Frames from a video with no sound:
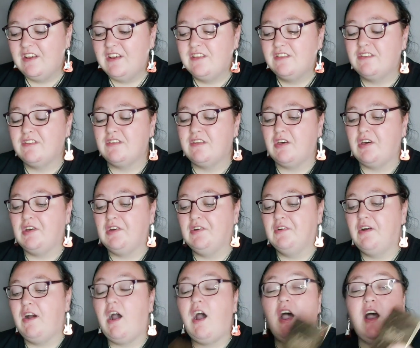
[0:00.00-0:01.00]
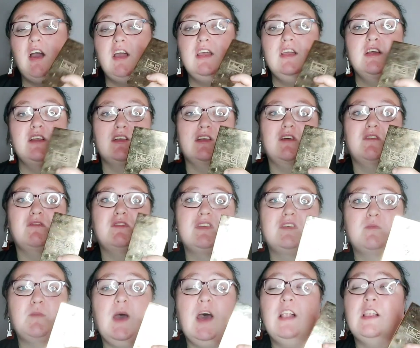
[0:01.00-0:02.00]
So I love this
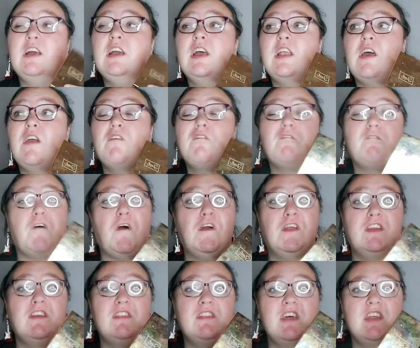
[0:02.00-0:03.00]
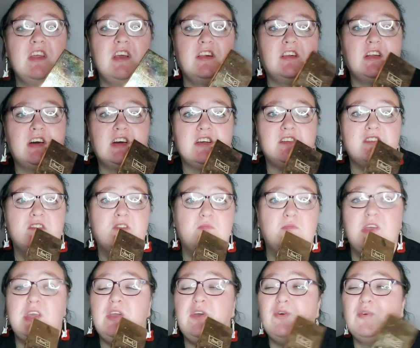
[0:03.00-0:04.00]
palette and I find that it lasts
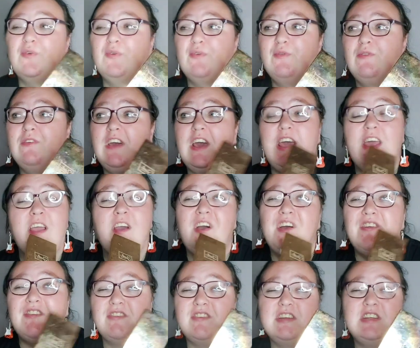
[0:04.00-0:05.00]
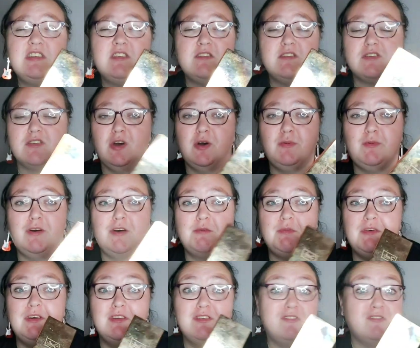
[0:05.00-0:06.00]
me all day. I don't need to top up
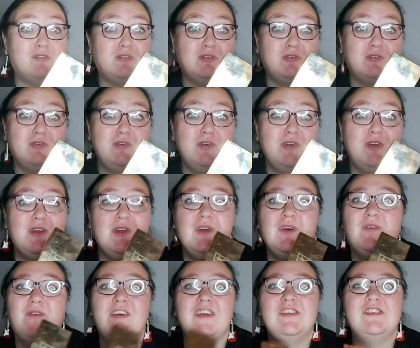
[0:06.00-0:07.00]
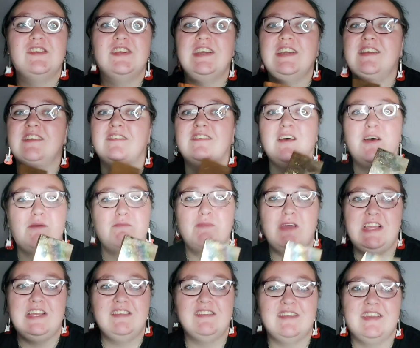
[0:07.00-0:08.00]
at all, which is
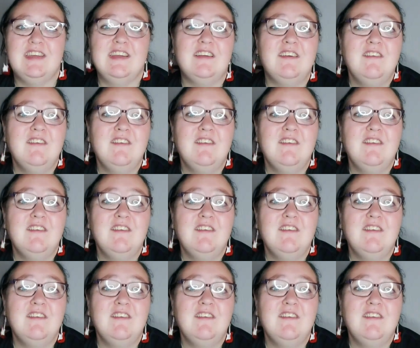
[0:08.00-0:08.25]
amazing.